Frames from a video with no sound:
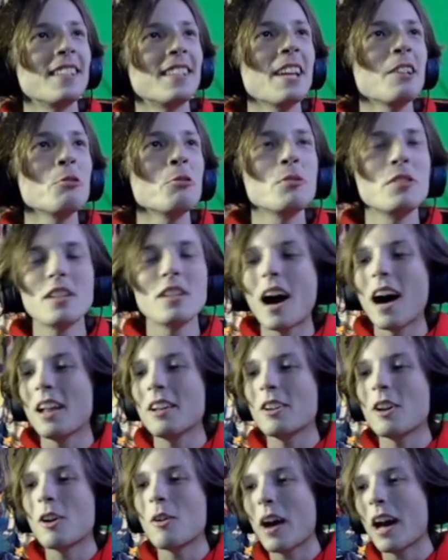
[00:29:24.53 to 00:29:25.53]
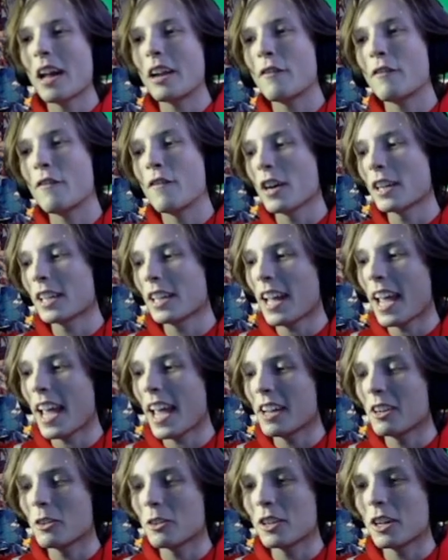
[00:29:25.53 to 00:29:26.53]
They do not know how to fucking
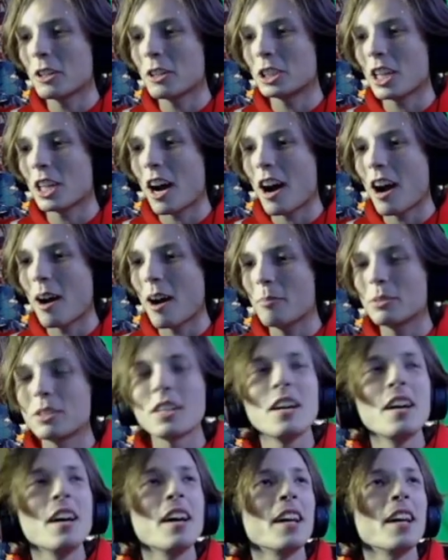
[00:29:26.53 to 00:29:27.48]
handle their jobs.